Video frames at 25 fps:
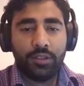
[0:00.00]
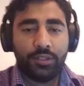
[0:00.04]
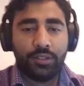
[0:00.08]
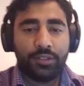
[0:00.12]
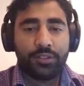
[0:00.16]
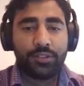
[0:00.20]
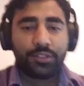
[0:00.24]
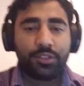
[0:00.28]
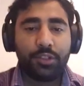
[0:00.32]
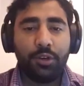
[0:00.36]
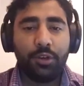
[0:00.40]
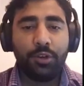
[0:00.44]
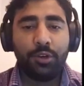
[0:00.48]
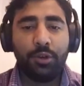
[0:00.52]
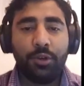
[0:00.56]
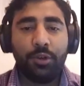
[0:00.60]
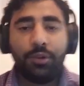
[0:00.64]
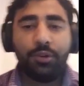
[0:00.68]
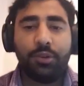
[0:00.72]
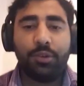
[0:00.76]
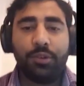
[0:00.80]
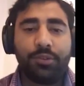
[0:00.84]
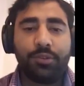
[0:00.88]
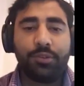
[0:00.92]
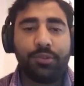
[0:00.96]
So
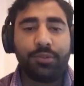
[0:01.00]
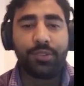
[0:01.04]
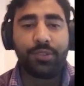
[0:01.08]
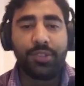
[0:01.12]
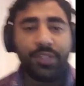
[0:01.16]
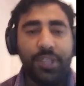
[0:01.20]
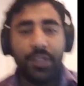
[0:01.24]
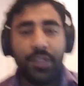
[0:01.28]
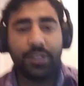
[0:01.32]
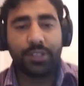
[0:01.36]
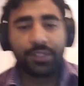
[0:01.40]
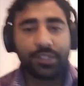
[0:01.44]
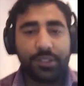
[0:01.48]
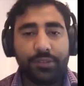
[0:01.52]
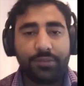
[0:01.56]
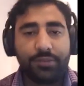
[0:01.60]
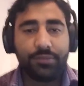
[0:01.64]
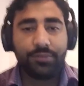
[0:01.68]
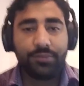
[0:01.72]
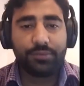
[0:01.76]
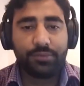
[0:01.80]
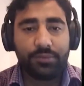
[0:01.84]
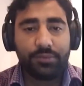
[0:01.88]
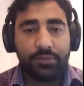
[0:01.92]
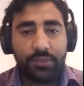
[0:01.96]
yeah,
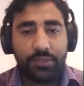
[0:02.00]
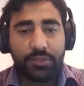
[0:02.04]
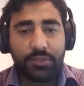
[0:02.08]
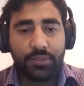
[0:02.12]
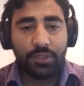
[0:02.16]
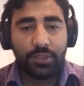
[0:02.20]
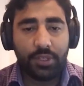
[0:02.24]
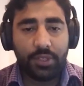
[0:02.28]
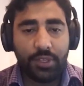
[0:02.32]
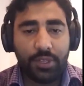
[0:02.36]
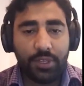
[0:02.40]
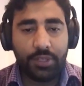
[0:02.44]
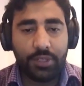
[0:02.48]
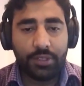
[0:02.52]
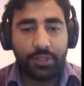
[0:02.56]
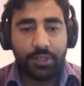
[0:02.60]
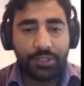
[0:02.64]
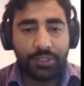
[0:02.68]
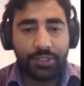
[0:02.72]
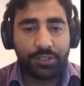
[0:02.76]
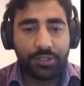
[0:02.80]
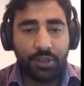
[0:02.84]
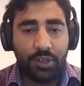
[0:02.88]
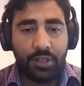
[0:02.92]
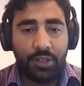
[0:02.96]

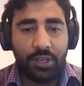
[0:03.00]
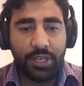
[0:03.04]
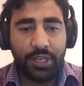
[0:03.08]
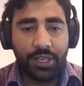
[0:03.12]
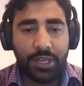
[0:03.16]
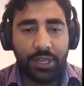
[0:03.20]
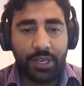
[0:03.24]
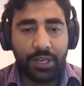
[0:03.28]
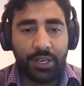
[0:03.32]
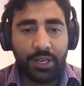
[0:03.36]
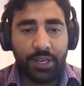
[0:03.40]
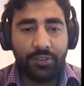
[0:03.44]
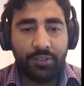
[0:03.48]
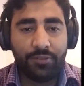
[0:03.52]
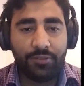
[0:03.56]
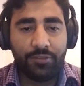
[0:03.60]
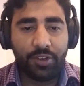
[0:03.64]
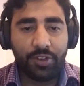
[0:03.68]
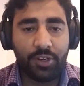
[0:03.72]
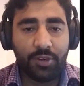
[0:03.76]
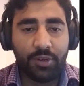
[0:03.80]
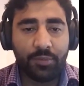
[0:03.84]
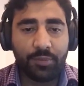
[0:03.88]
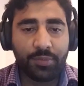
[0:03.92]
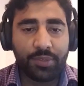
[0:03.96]
that's all I had
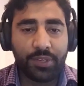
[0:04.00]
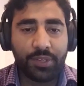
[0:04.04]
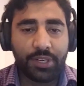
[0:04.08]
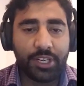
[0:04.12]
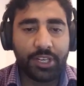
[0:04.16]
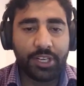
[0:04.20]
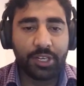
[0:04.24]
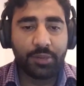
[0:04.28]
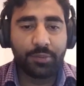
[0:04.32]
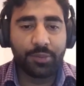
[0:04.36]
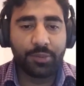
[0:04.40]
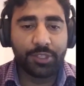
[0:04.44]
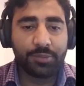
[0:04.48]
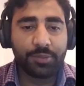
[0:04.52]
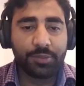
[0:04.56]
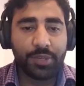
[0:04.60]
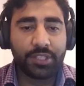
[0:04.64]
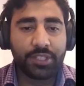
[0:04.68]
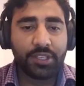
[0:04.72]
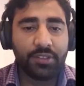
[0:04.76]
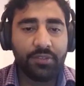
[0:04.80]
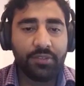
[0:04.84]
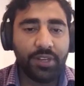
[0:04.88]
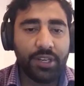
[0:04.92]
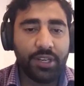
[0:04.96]
from career
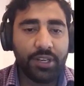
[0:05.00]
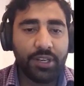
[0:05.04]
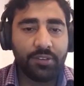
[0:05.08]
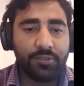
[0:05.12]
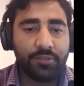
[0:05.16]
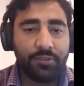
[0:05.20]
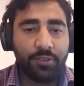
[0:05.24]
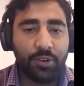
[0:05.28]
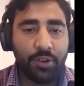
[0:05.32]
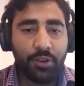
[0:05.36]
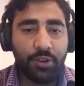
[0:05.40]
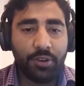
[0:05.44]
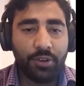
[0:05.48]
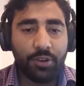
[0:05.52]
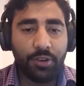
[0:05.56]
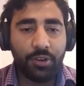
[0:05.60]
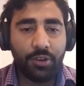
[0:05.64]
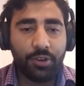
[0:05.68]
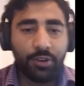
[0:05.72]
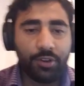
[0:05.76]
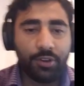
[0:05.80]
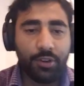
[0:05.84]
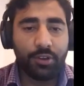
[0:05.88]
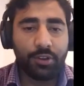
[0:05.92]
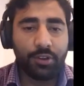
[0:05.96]
perspective. And
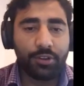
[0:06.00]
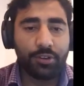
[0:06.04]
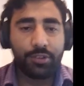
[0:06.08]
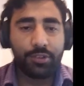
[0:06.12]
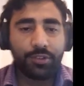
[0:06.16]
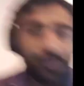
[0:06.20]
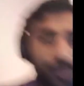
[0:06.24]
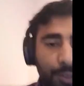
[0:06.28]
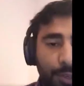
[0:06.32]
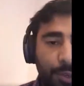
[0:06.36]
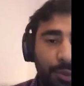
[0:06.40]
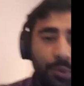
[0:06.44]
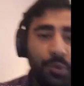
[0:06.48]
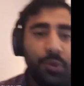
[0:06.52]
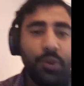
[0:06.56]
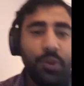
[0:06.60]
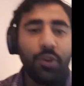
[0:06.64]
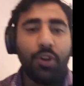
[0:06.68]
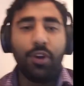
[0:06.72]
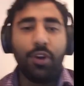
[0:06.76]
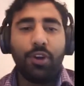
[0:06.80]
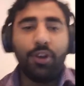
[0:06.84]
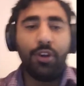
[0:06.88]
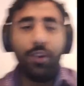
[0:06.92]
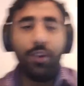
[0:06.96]
for you
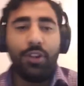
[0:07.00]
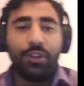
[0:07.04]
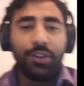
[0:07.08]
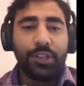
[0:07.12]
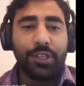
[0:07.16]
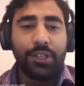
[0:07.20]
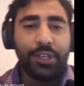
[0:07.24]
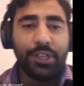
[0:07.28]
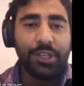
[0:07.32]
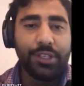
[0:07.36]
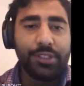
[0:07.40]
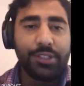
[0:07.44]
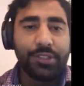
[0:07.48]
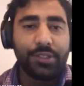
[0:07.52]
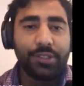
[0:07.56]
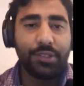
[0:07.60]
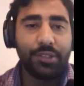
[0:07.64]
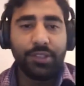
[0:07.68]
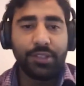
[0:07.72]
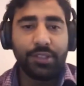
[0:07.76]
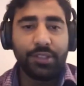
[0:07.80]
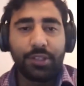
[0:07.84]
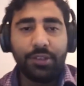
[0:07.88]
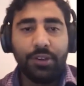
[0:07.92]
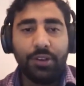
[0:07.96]
all guys
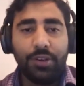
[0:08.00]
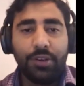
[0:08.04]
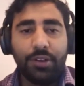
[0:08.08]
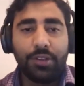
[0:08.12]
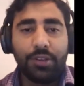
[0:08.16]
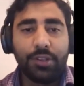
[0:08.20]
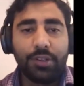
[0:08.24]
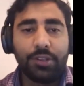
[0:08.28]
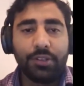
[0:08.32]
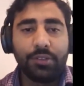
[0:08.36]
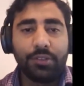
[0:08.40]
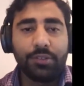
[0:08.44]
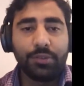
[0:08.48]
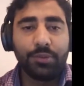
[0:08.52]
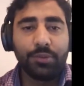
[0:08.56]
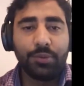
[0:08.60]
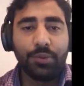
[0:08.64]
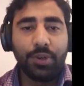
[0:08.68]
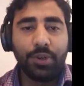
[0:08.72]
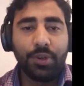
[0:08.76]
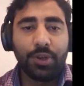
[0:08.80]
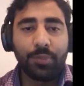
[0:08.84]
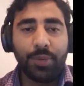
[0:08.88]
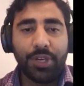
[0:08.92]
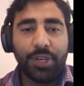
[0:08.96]
on the call
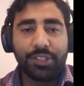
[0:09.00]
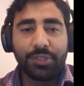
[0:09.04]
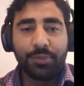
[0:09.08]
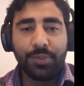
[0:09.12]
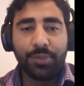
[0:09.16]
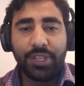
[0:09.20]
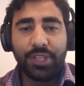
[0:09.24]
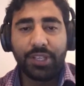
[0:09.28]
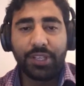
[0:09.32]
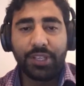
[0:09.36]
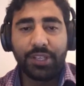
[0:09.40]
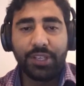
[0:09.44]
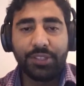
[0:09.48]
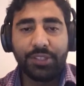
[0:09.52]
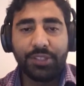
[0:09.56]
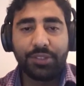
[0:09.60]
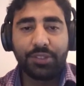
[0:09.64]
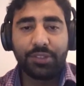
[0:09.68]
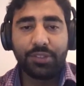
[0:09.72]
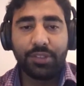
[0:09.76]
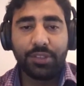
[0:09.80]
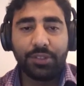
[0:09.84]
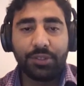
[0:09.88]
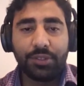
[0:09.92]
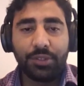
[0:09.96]
who are participating in
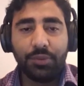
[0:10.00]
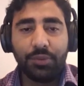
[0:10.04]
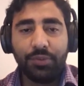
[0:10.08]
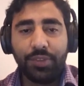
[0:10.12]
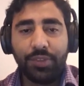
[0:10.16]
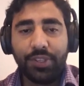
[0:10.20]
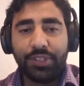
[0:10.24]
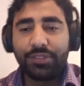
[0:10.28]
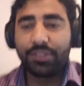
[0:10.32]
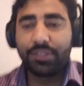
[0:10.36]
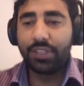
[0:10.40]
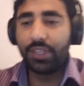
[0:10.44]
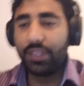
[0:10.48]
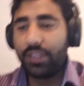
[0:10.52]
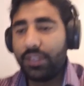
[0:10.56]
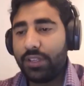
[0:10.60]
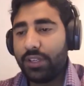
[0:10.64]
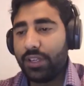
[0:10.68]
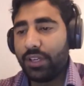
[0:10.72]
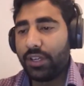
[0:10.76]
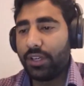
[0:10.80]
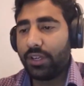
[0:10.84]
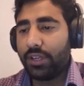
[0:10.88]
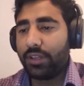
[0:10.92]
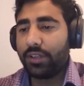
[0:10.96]
SUVC,
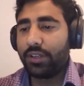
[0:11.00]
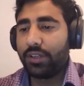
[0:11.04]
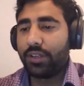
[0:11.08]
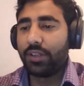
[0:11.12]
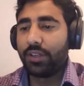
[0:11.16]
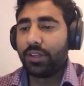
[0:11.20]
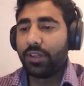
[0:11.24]
uh,